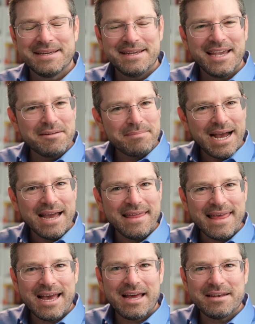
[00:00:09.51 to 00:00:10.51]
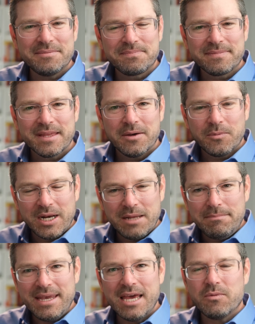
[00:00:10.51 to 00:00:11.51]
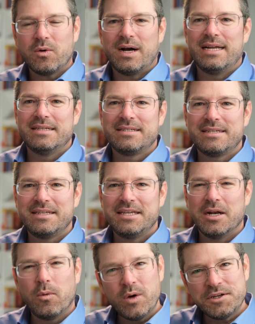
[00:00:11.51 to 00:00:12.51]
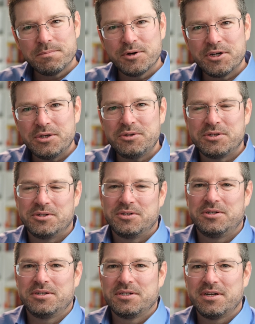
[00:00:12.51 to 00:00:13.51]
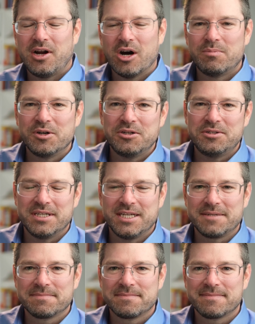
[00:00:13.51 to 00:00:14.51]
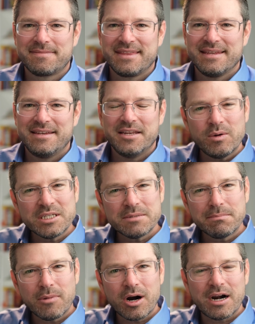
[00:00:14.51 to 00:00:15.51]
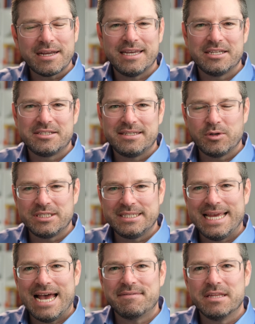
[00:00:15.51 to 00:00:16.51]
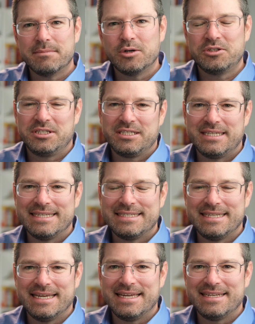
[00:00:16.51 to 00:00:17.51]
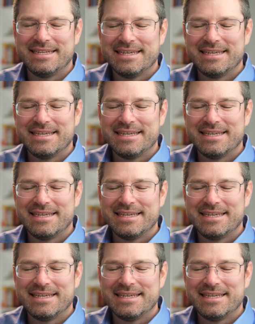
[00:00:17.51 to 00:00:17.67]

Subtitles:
And by that, what he meant was, which producers are producing? Which markets was he having the most success in?